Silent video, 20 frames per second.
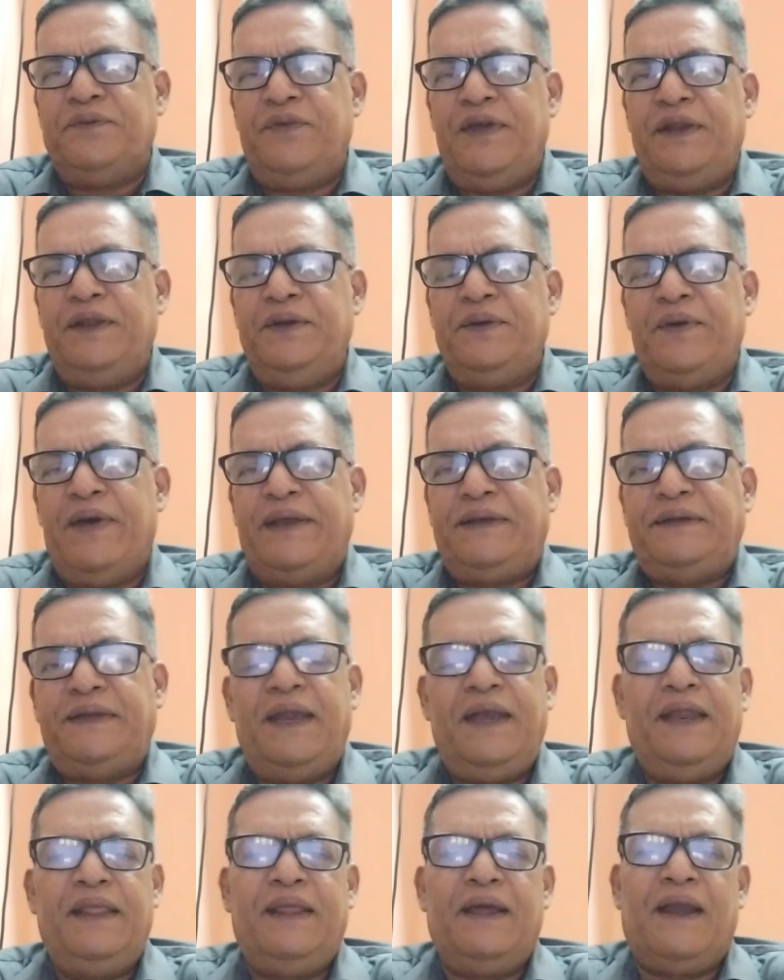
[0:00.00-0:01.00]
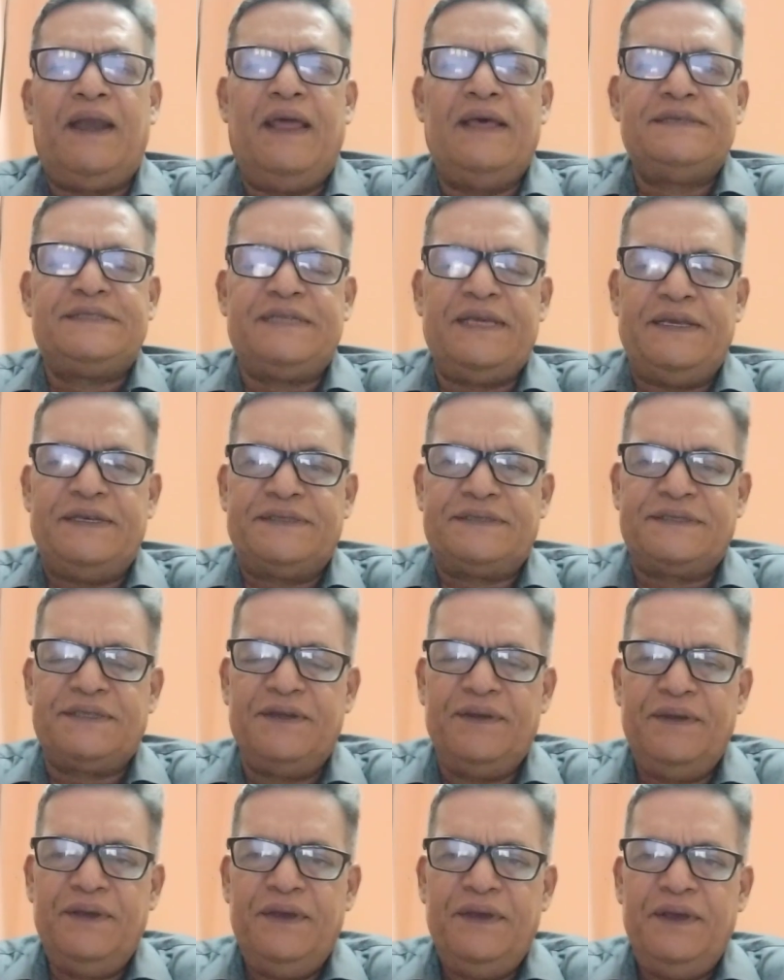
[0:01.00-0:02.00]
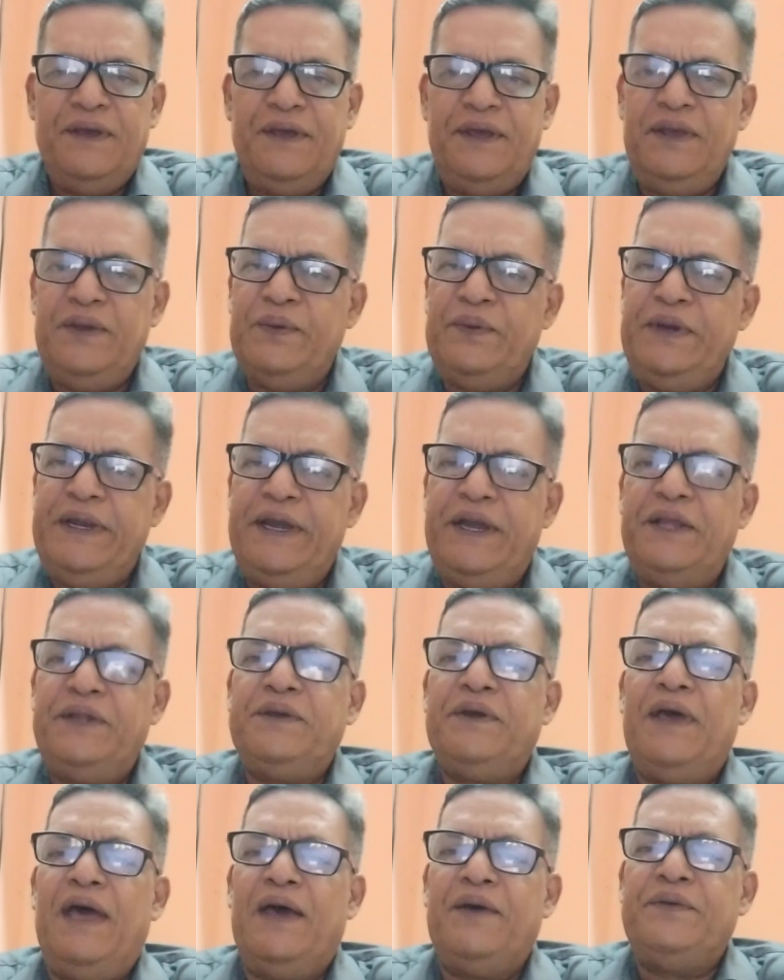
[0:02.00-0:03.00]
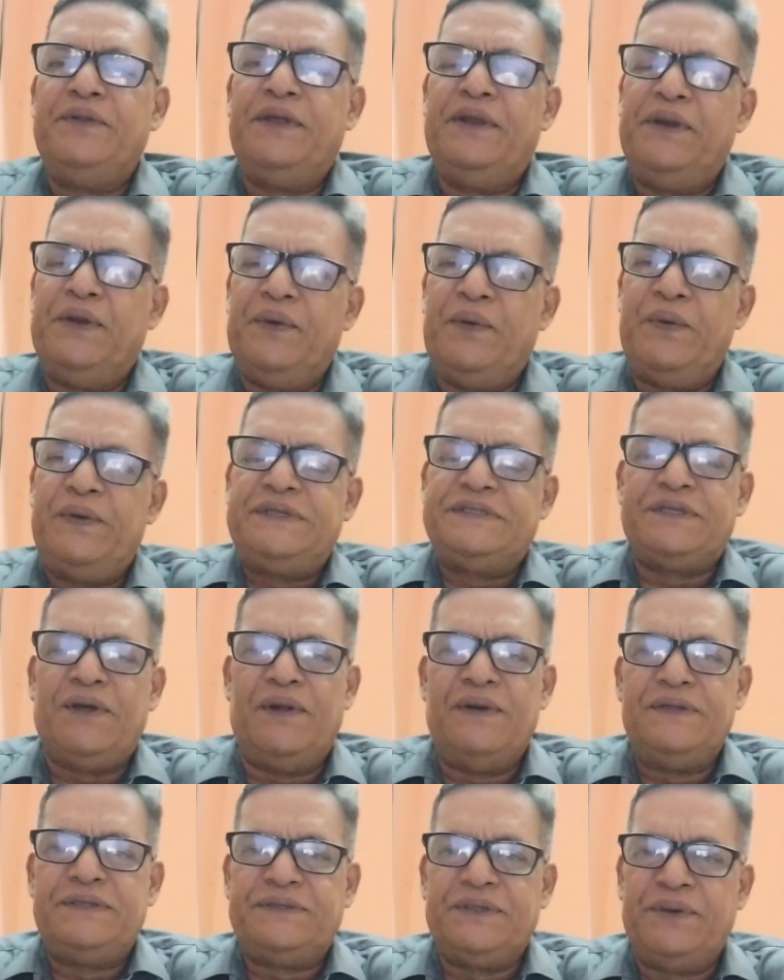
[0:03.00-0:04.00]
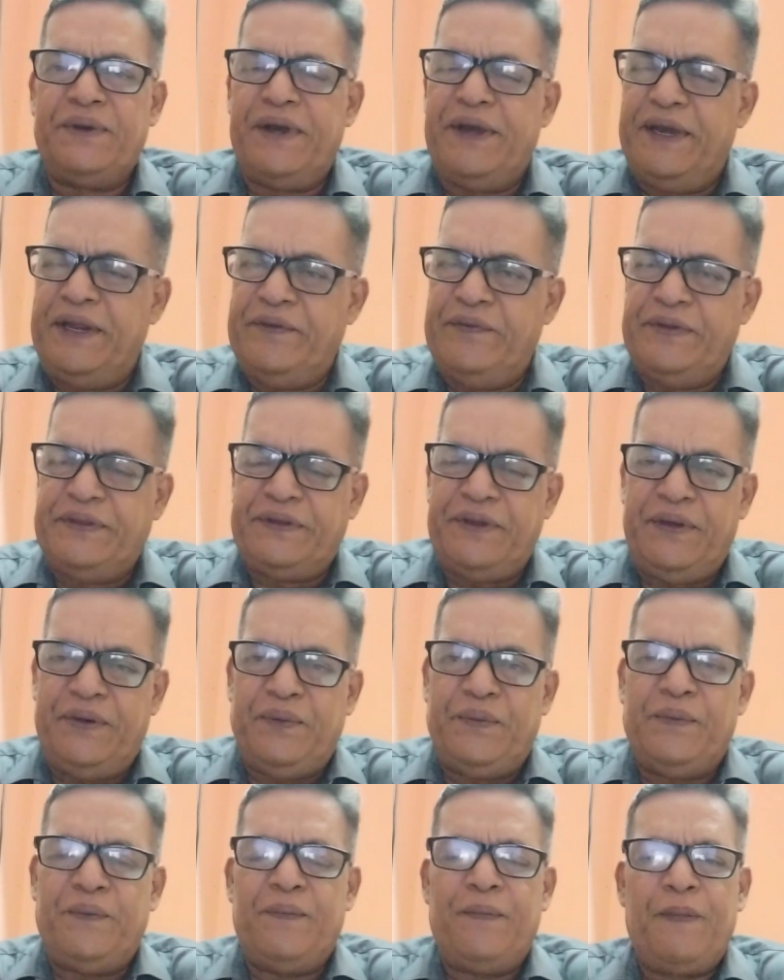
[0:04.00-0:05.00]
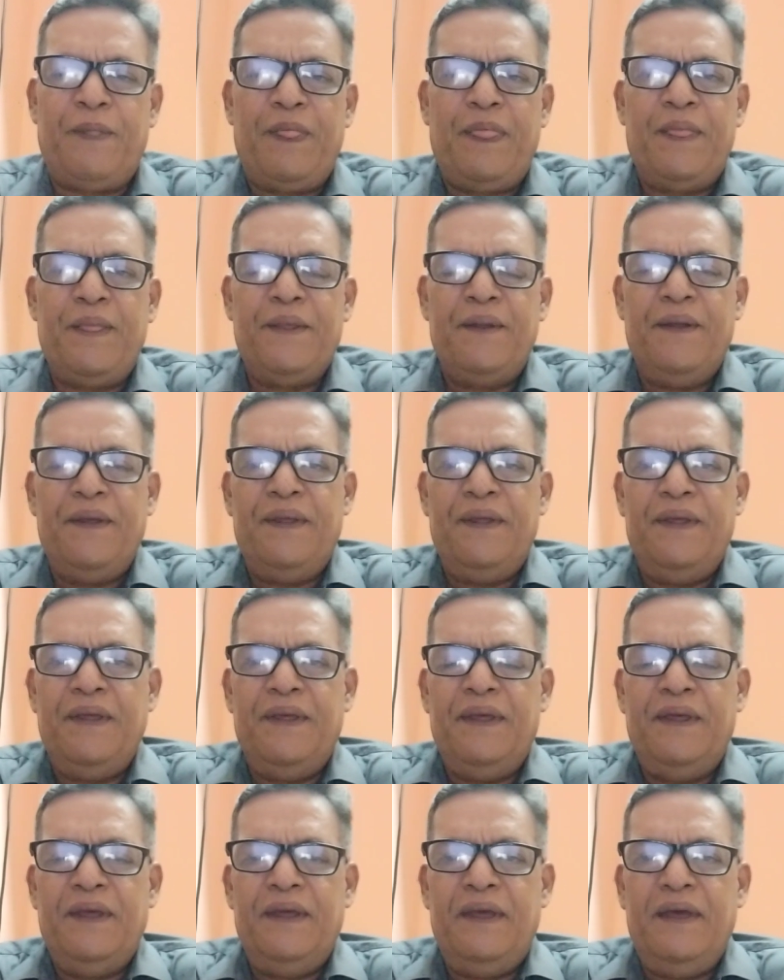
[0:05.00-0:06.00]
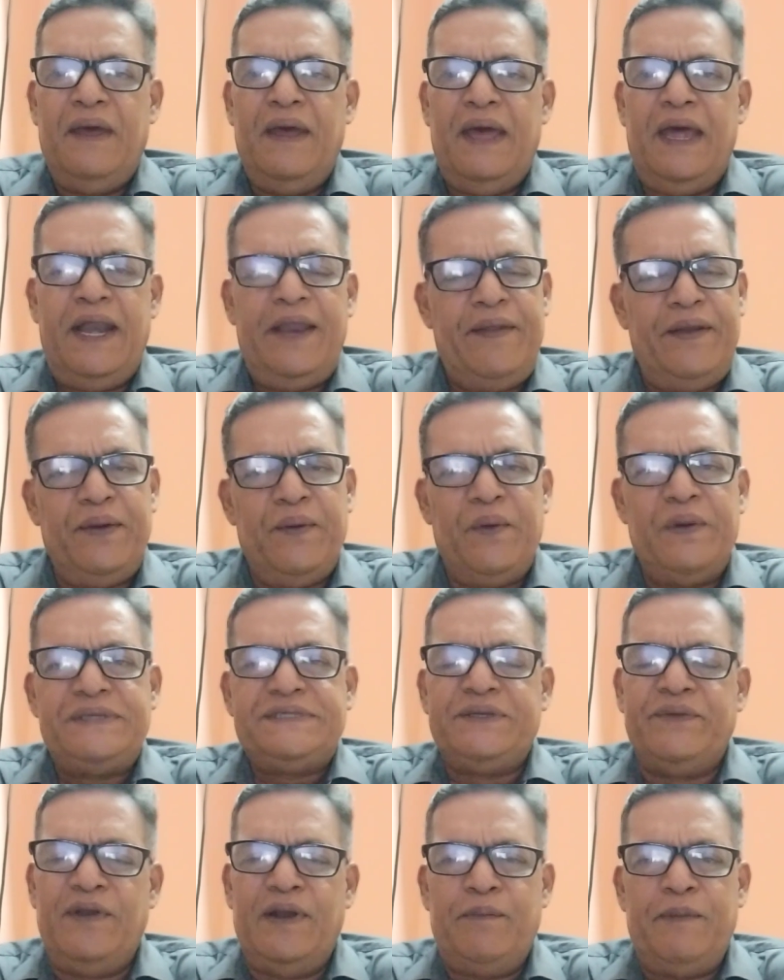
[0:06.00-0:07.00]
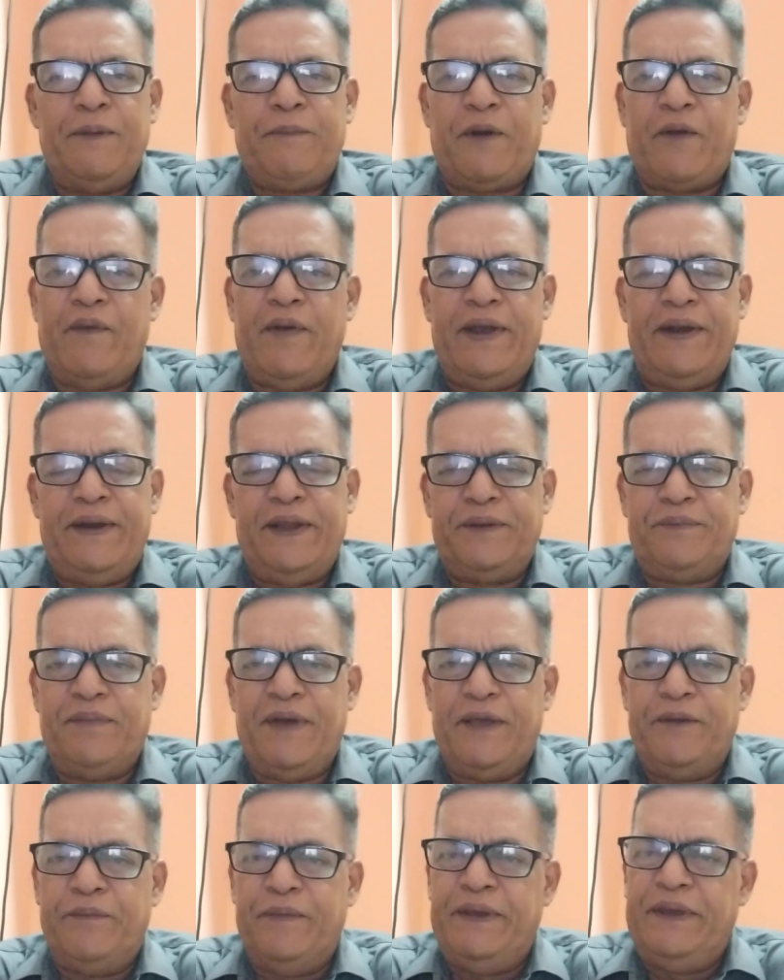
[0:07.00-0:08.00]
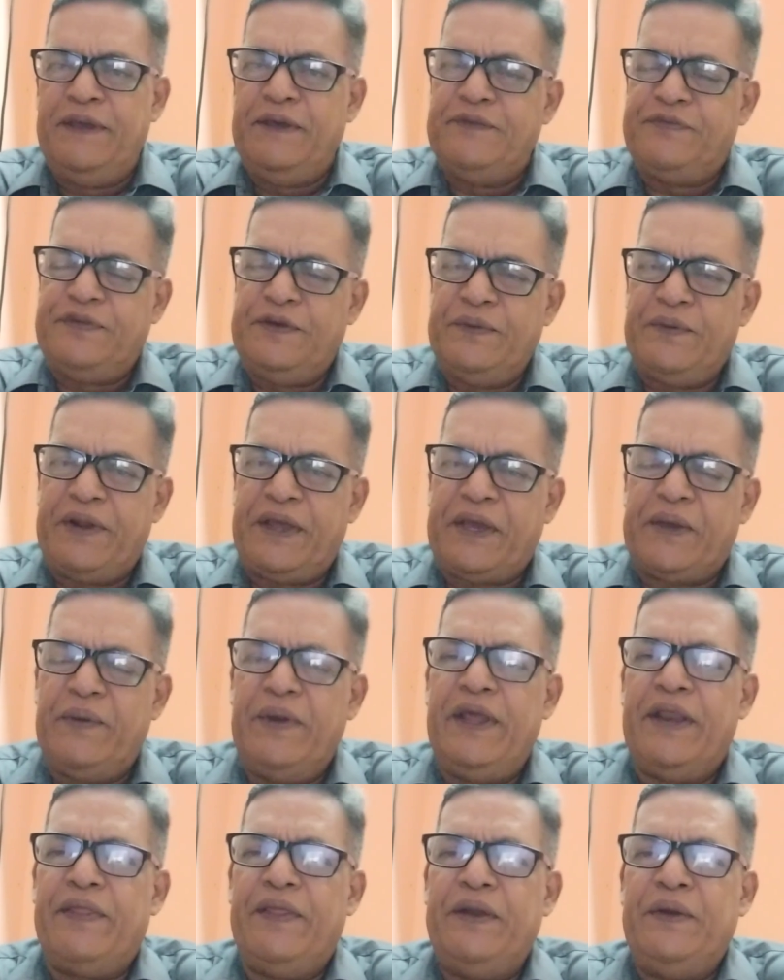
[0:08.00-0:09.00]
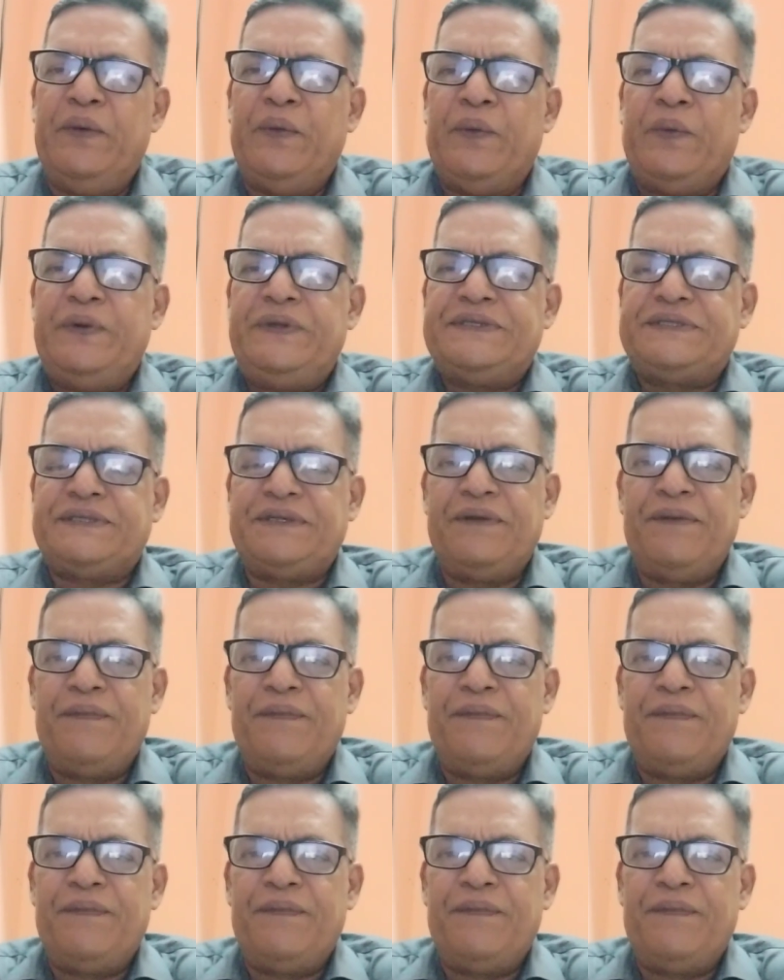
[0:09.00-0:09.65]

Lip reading: when you attend the classes, you need to have the notes also ready with you. And the notes will be provided by me. If you require the notes,